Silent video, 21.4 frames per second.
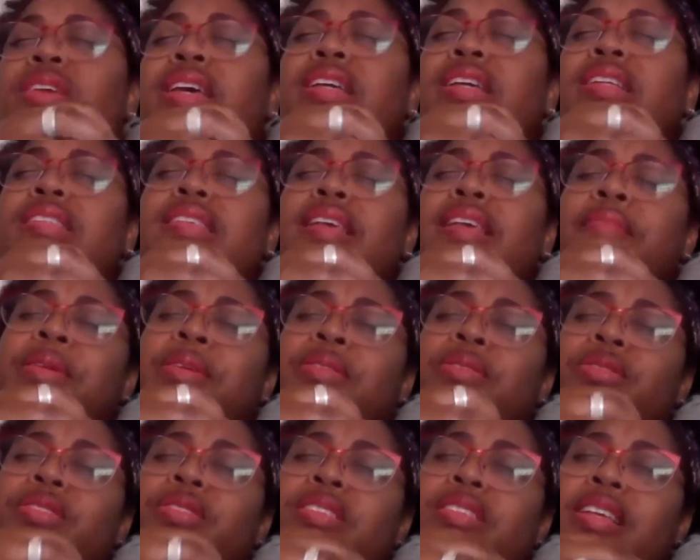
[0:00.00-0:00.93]
to
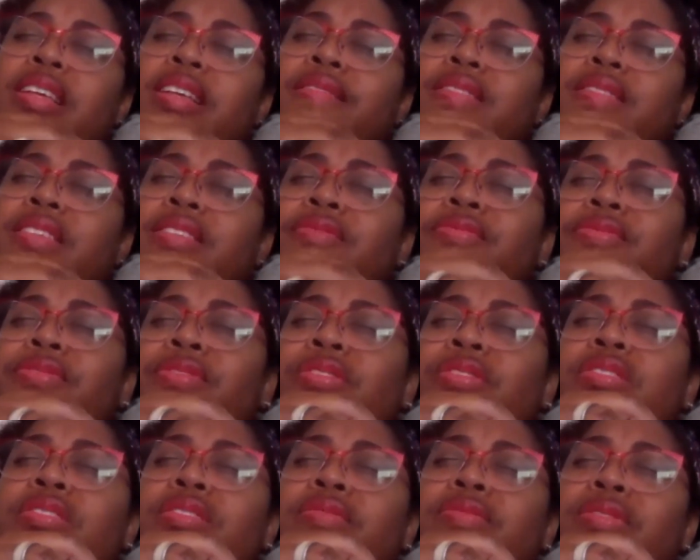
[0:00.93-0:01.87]
examine ourselves in
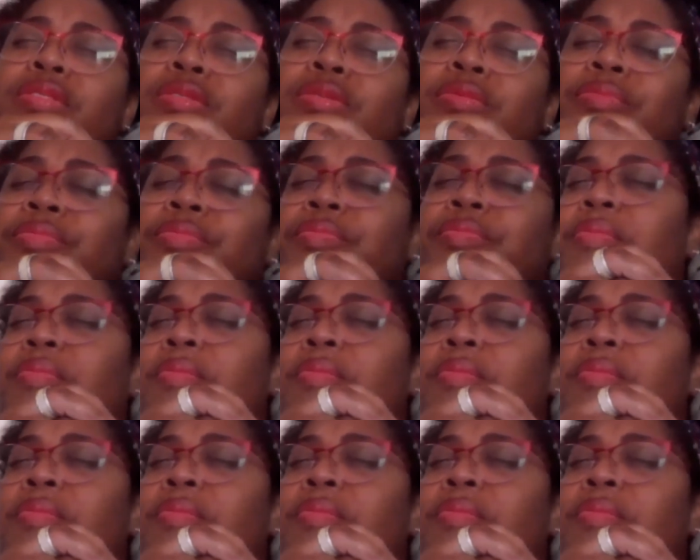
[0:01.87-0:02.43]
front of you.